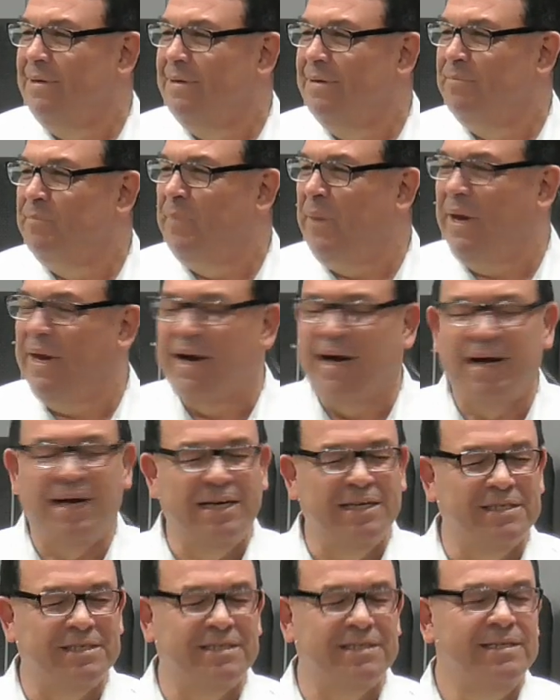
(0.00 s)

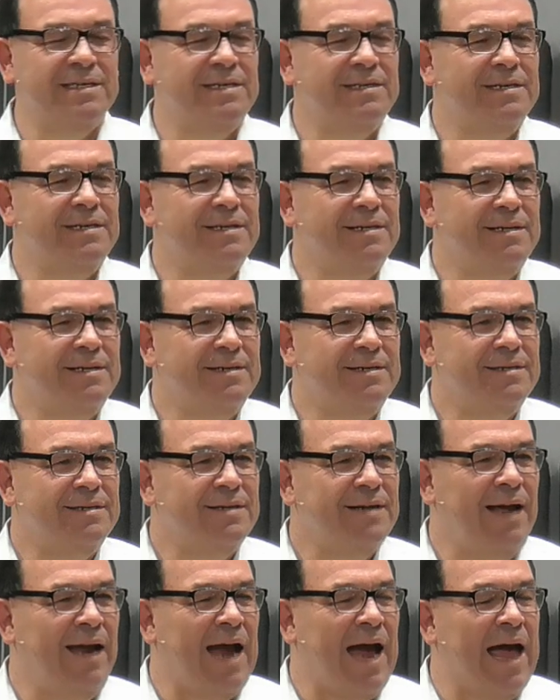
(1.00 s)
Because,
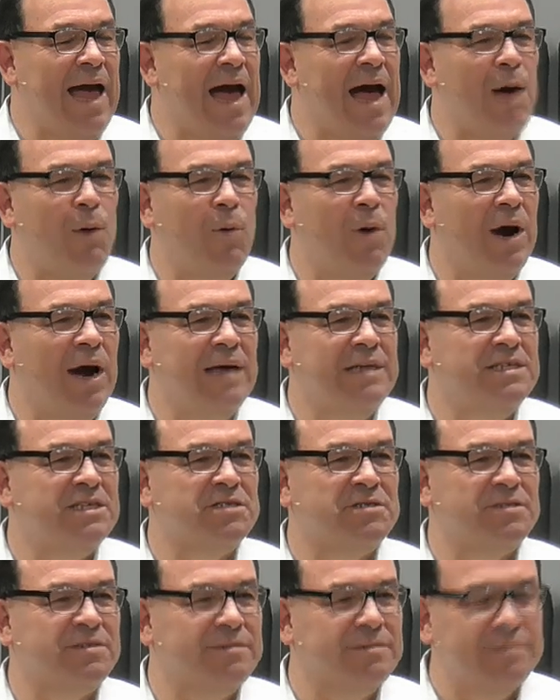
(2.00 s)
and I got where I
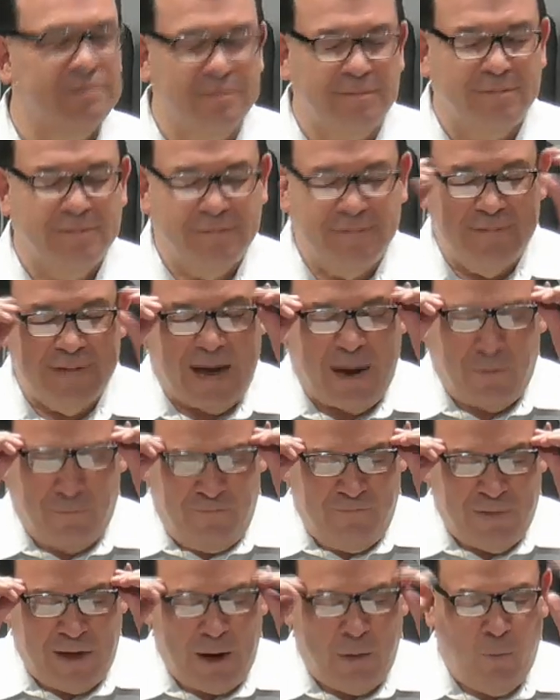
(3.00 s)
just, I,
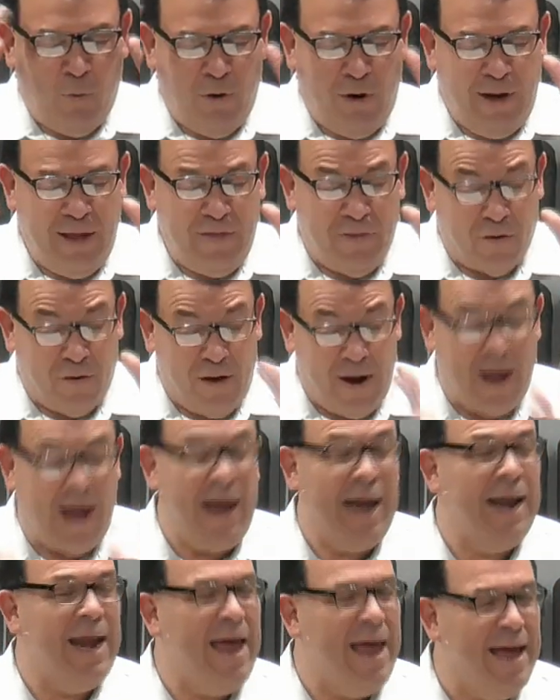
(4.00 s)
I would either
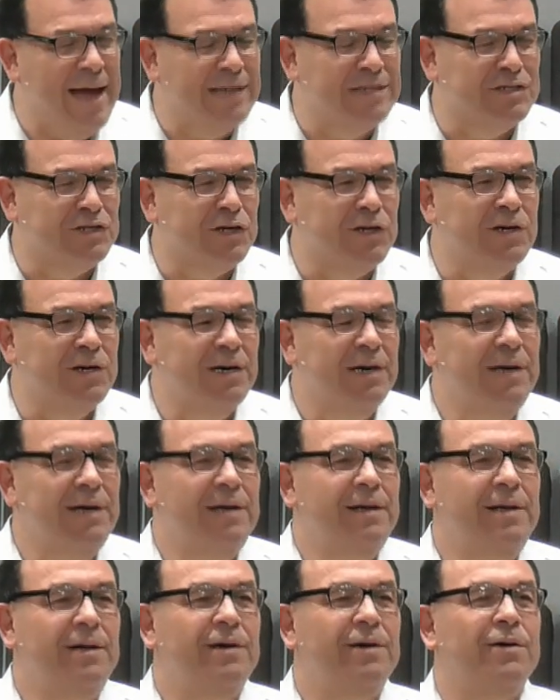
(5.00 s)
not answer
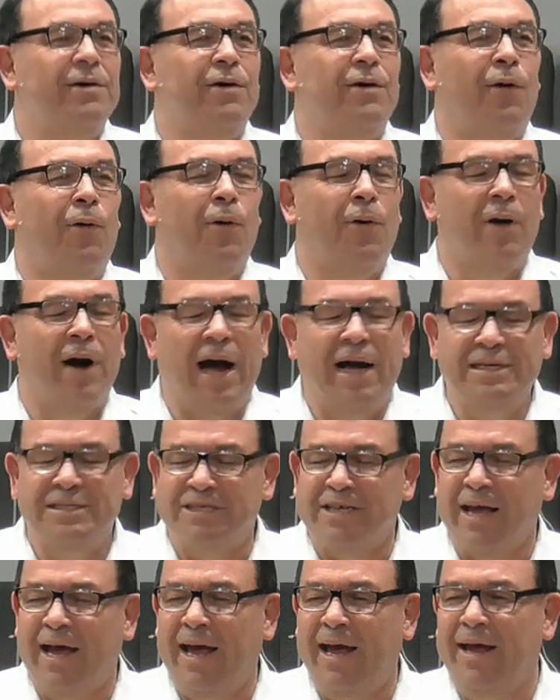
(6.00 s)
or I'd
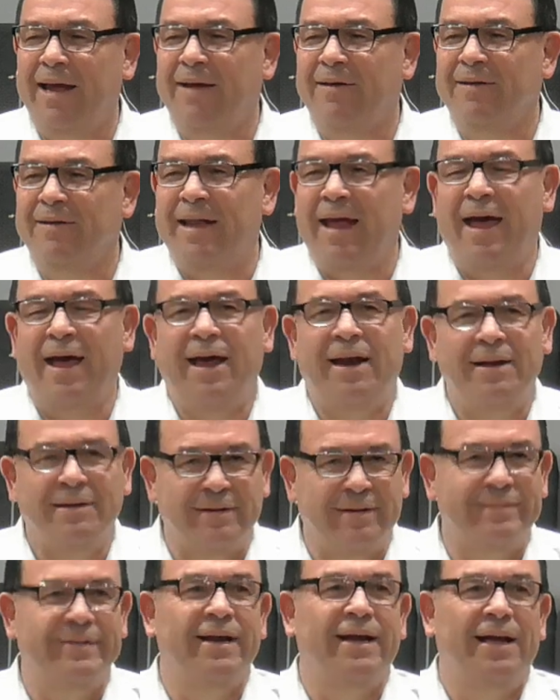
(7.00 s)
say, Dad,
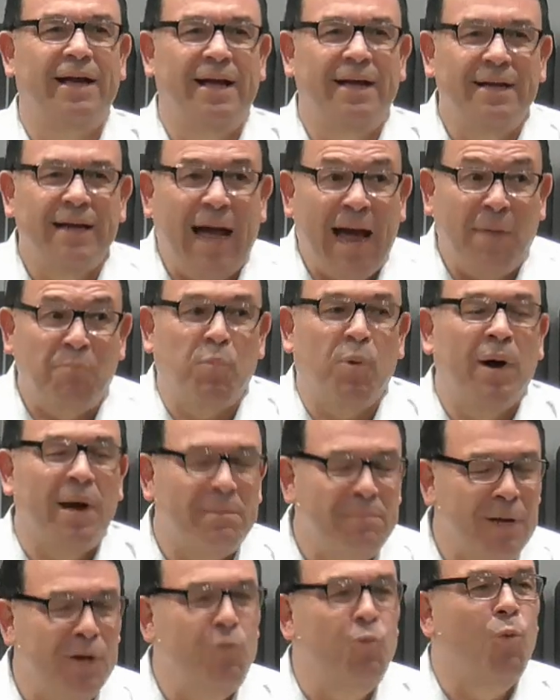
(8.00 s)
I
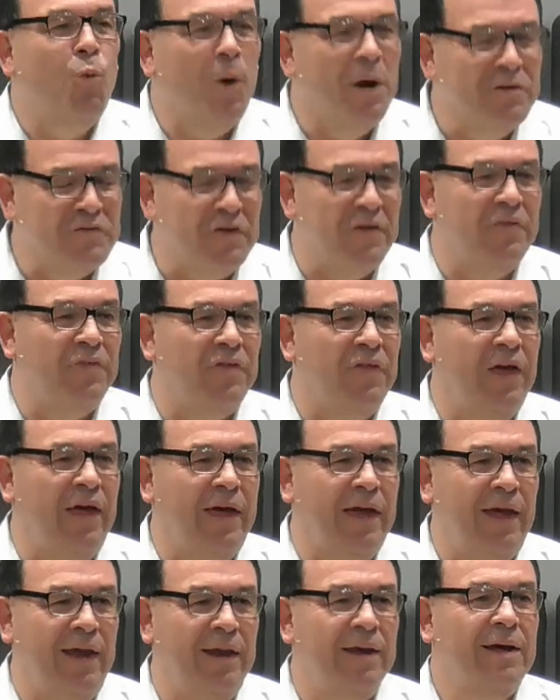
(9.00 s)
probably wasn't
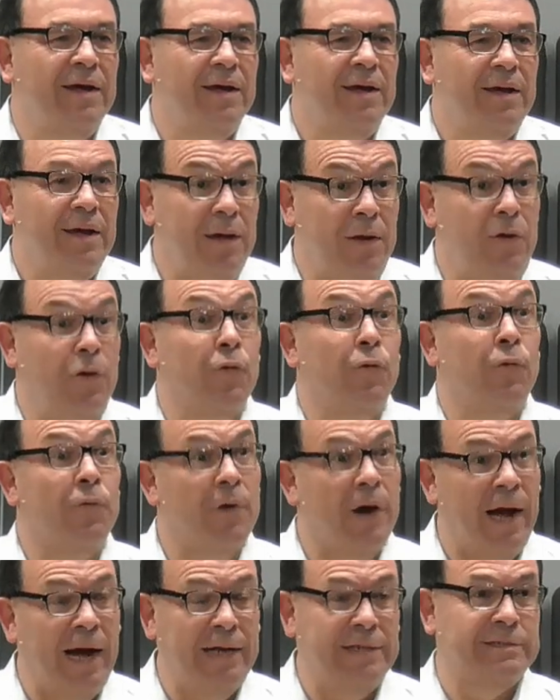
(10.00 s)
thinking, you're
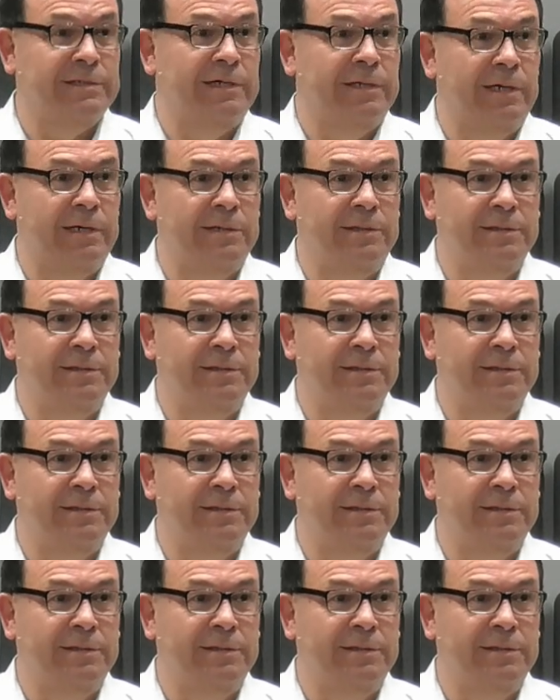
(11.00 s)
right, son.